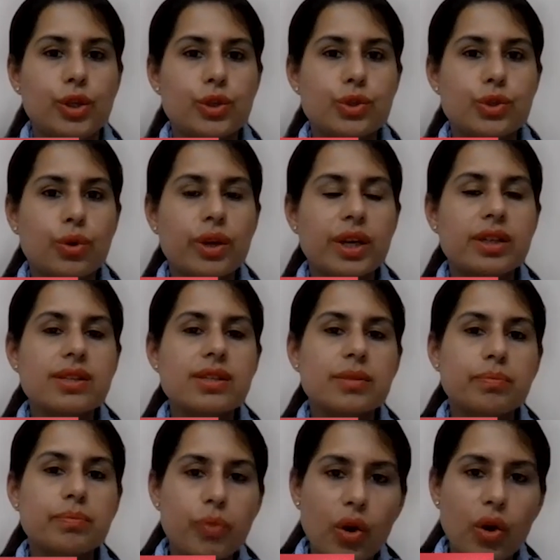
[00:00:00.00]
So it is
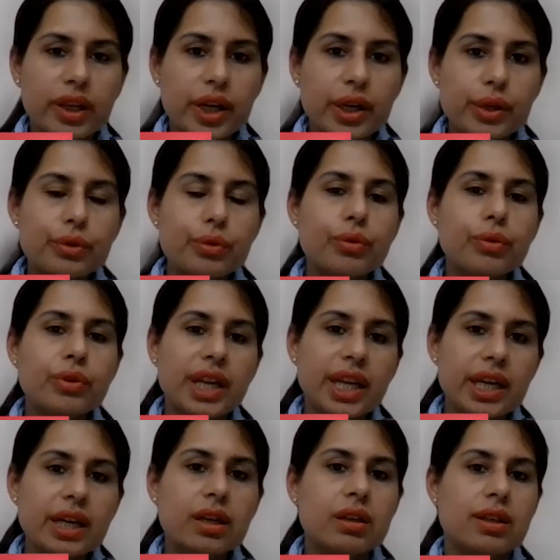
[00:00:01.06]
important to
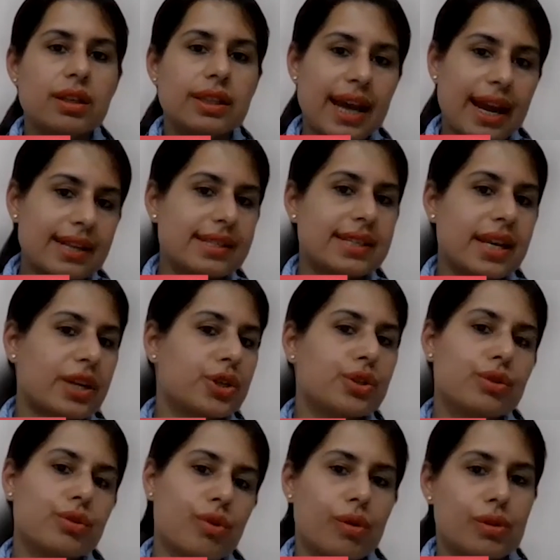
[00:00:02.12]
read that
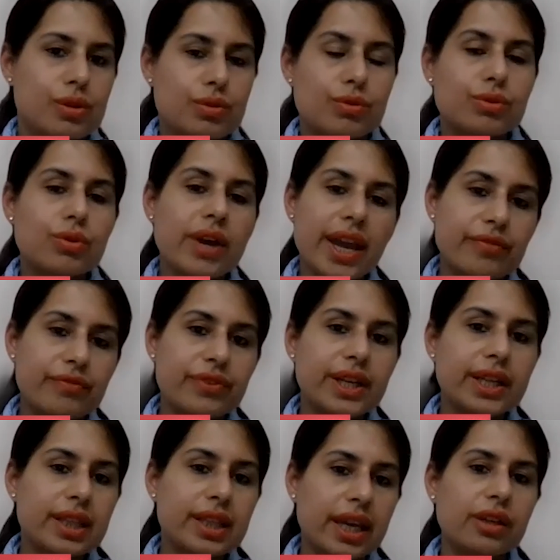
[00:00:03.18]
section also. So
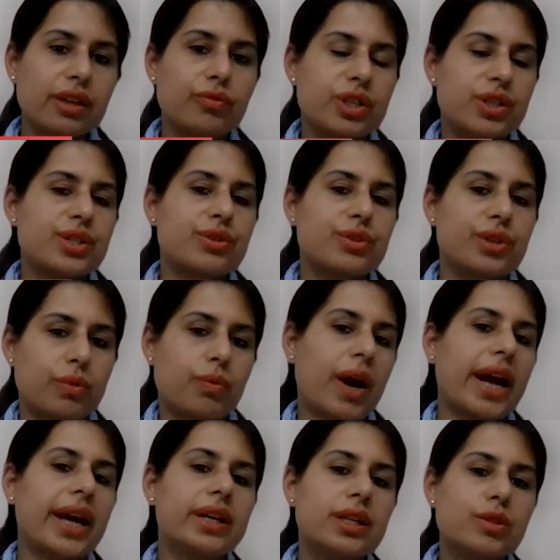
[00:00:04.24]
everything which is
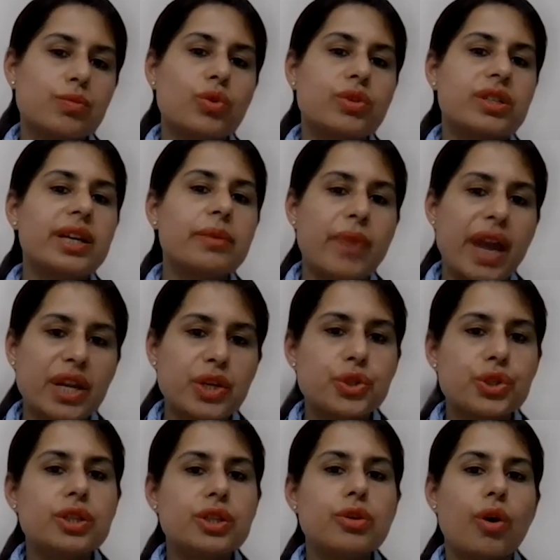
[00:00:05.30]
required is mostly
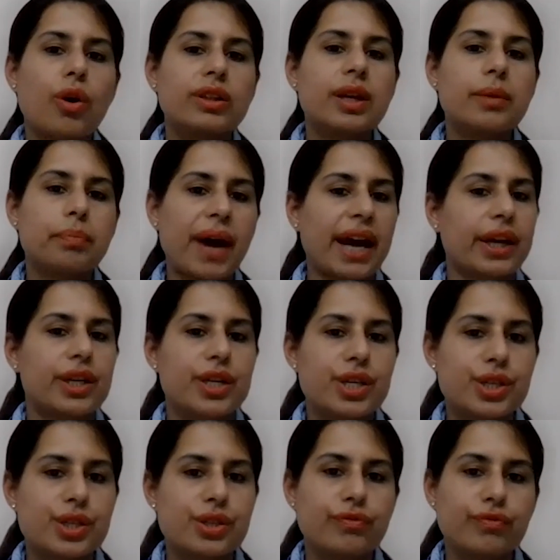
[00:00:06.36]
mentioned on the
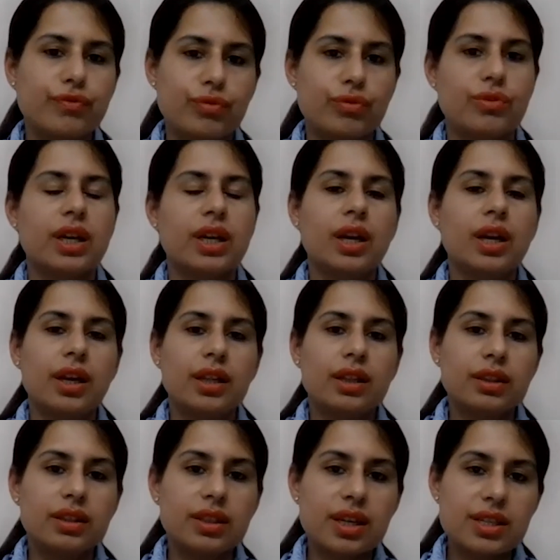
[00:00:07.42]
packaged food.
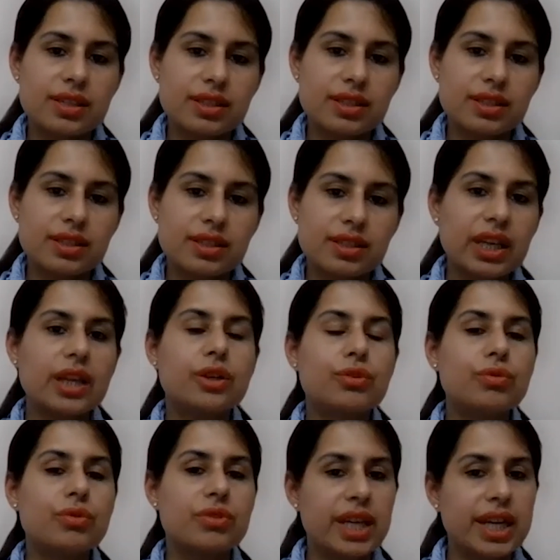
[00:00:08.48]
Thus, we
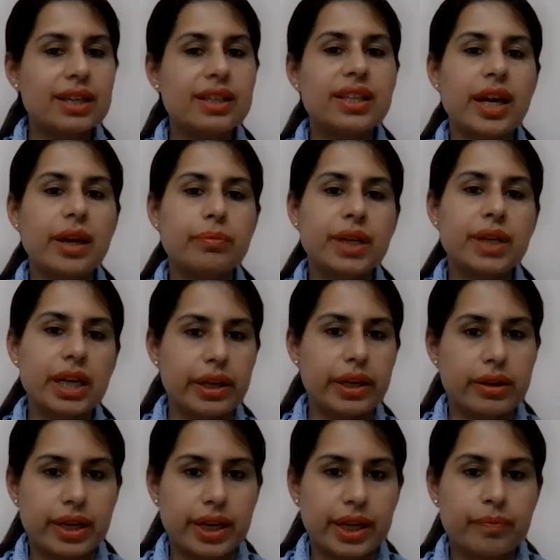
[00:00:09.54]
need to read them
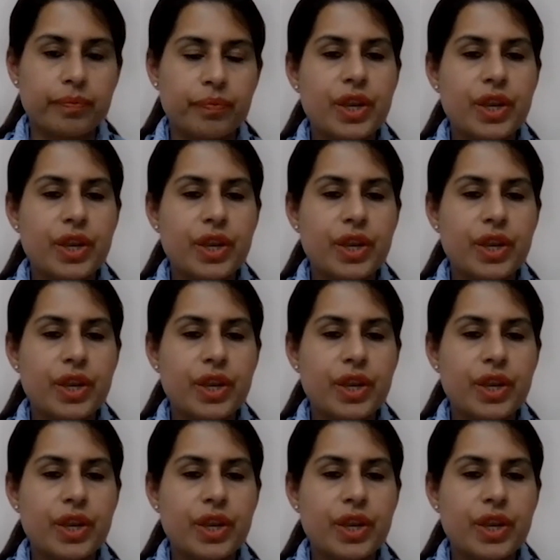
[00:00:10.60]
clearly.